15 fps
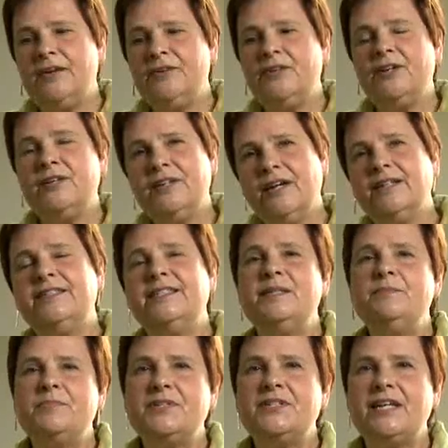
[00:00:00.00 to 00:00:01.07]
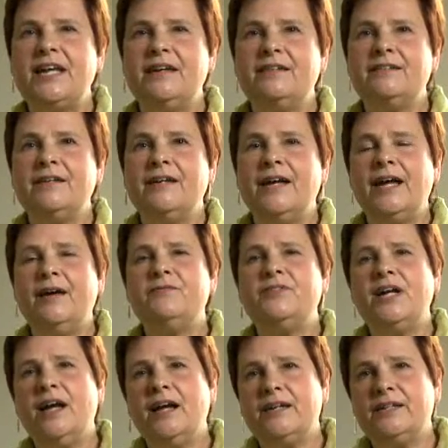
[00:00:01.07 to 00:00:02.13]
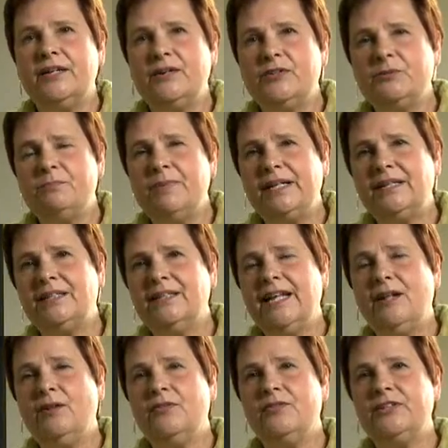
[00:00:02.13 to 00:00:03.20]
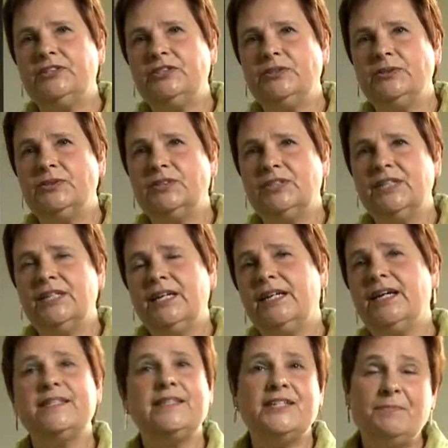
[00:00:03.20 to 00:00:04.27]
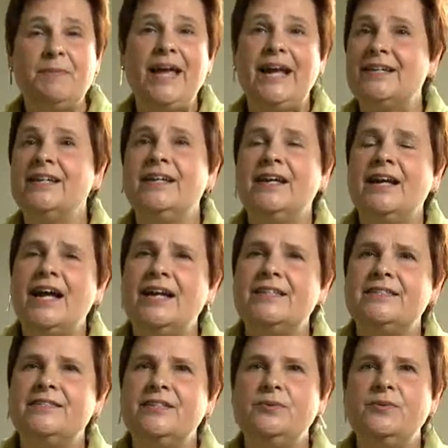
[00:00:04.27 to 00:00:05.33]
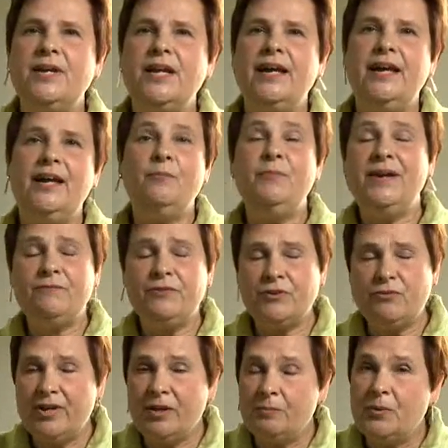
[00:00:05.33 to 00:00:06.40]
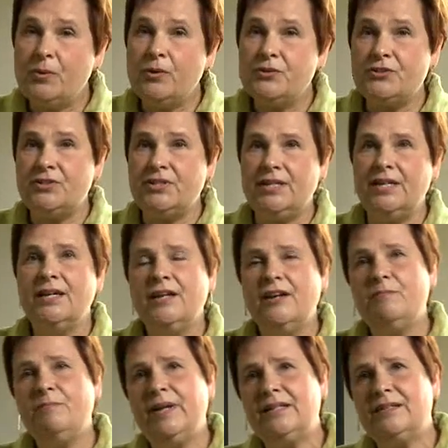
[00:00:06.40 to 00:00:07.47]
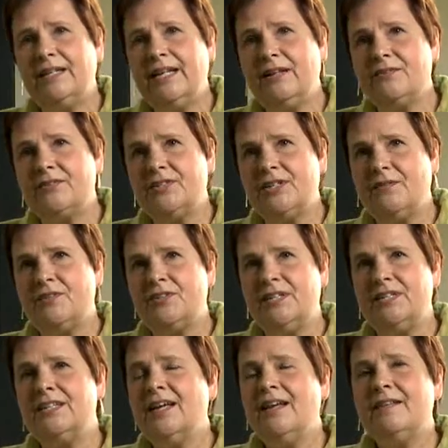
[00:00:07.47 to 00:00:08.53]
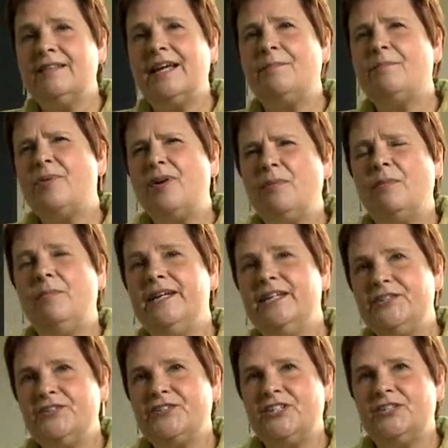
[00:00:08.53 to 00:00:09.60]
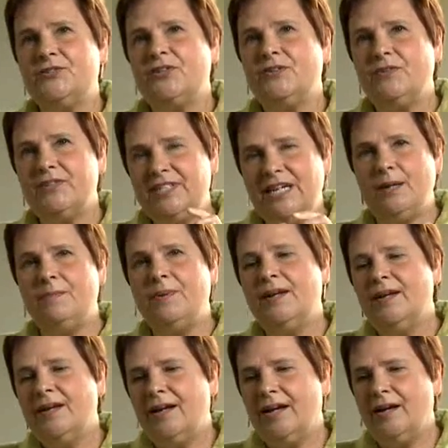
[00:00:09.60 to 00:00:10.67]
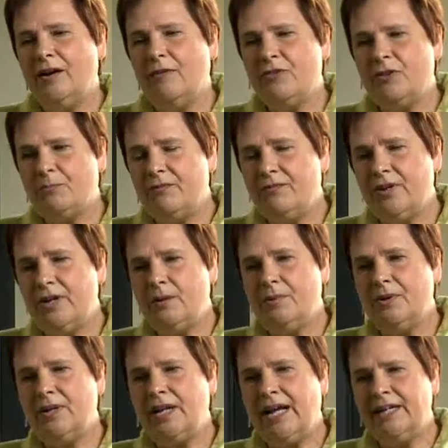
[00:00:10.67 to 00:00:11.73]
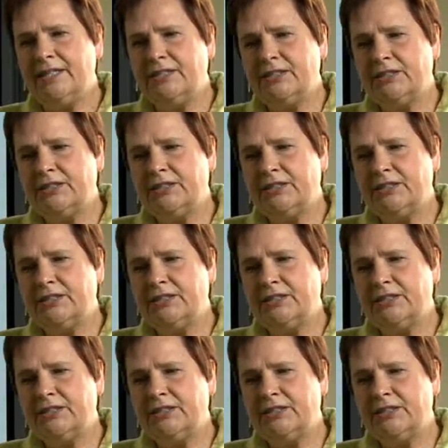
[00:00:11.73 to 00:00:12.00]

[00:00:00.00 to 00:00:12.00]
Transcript: and 19% have diagnosed mental health issues. And I suspect, as in the UK, and we have got a real paucity of mental health services, that probably is just a sort of a tip of the proverbial